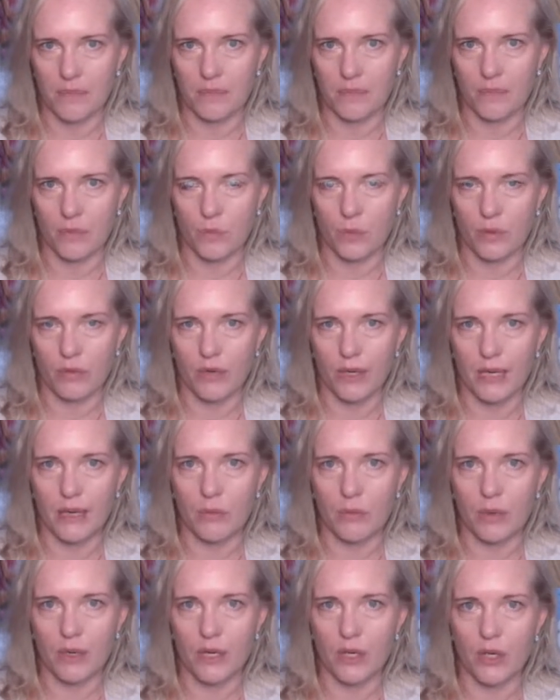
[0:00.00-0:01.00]
We really
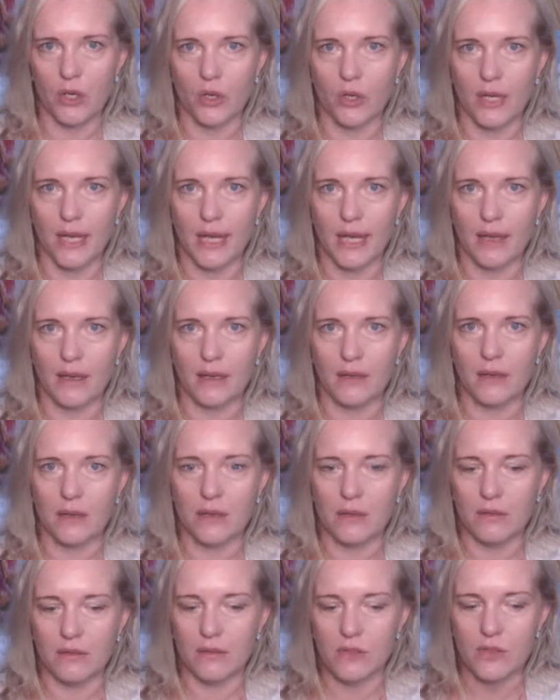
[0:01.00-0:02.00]
want to look at
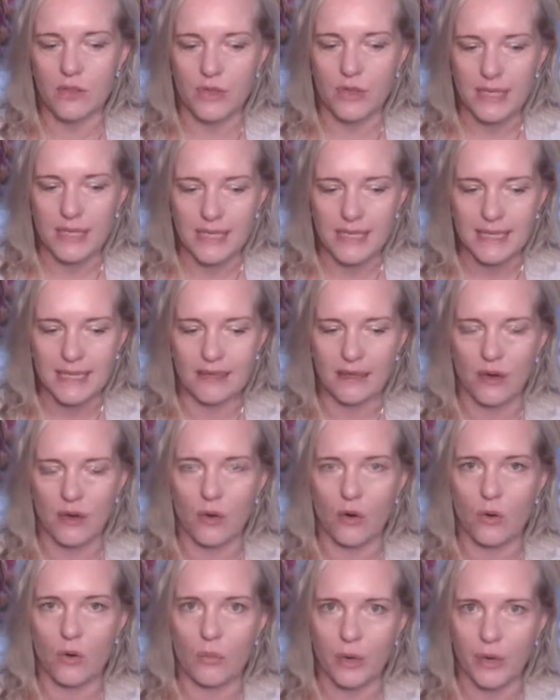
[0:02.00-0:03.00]
treating the
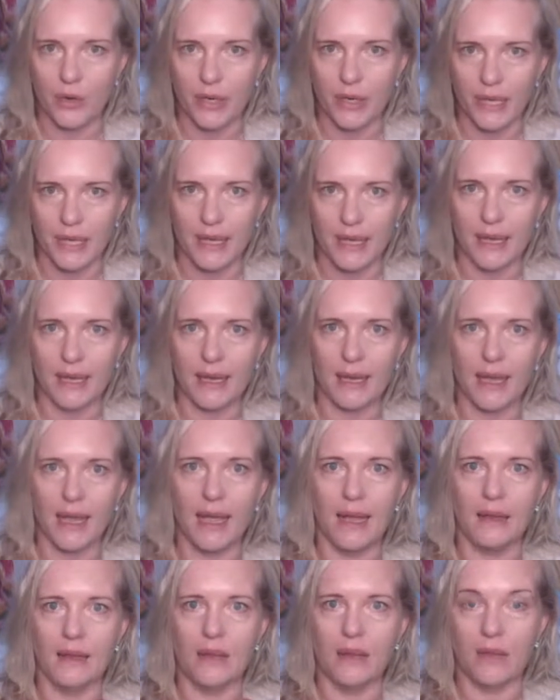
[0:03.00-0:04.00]
whole body
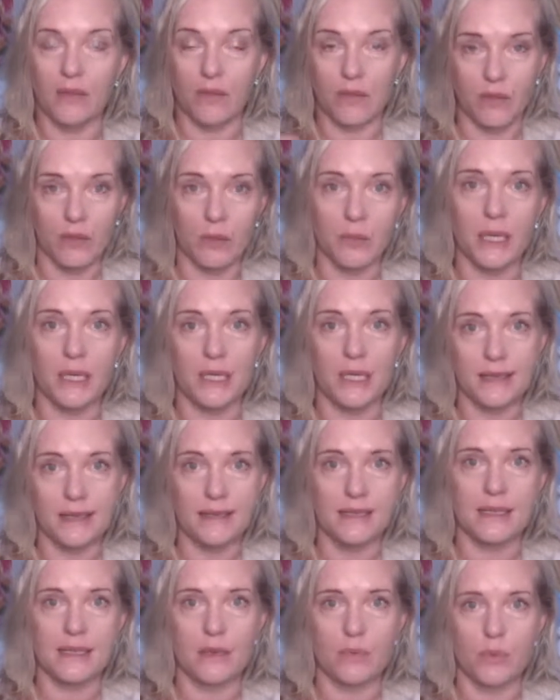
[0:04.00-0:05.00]
and from a
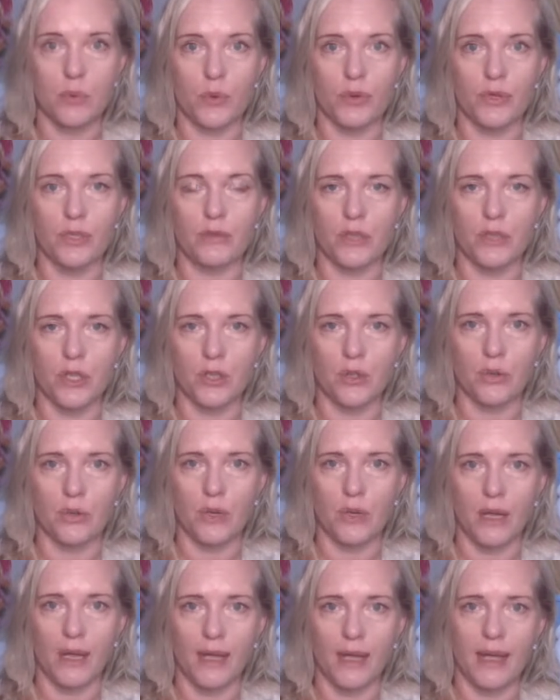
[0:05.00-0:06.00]
holistic point of
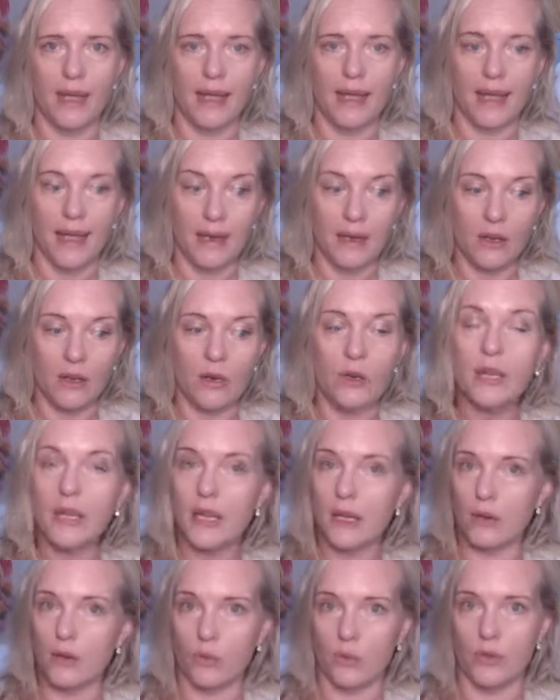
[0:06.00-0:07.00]
view and
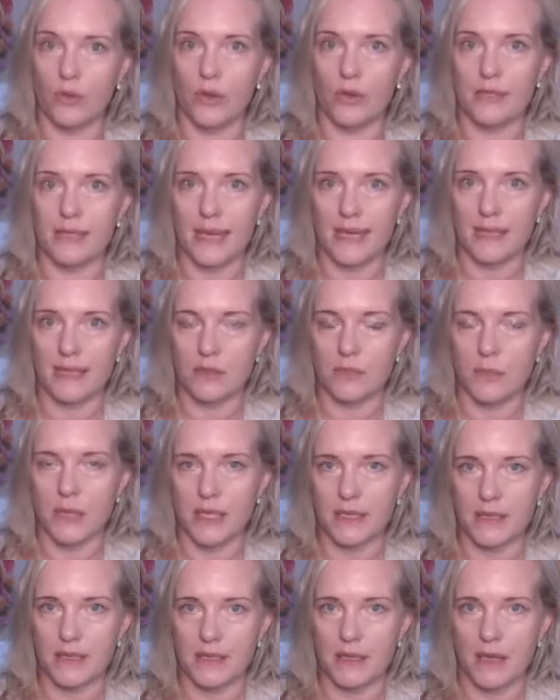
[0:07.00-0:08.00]
looking at all those
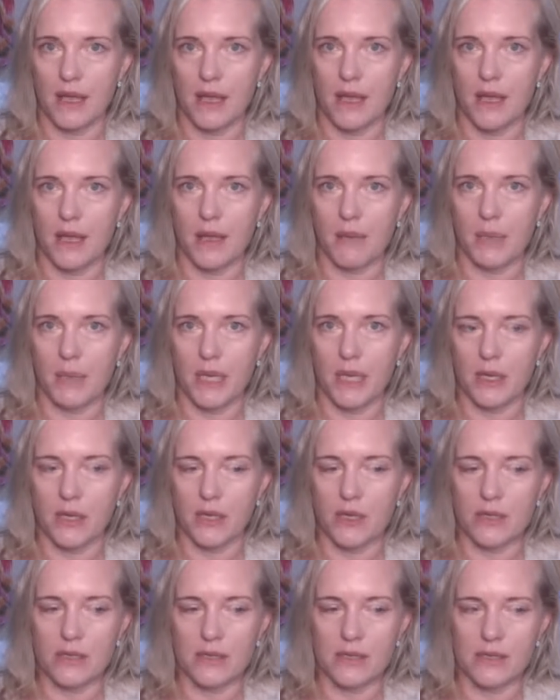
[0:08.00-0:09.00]
aspects,
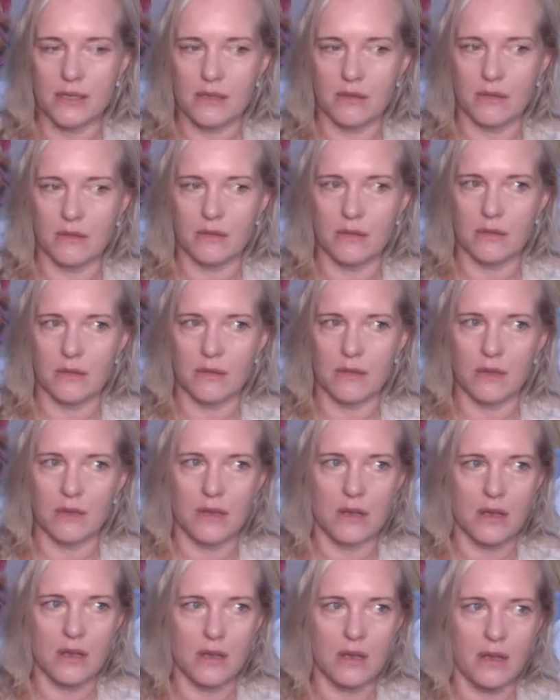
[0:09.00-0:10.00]
because
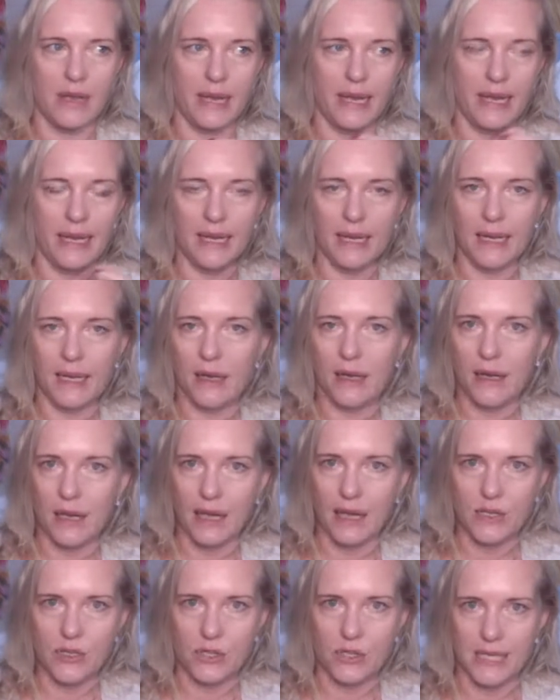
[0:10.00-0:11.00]
eating
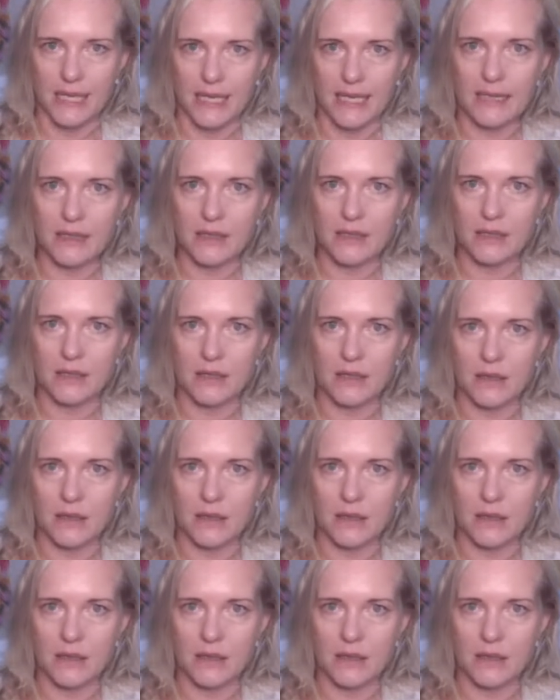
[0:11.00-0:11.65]
at your desk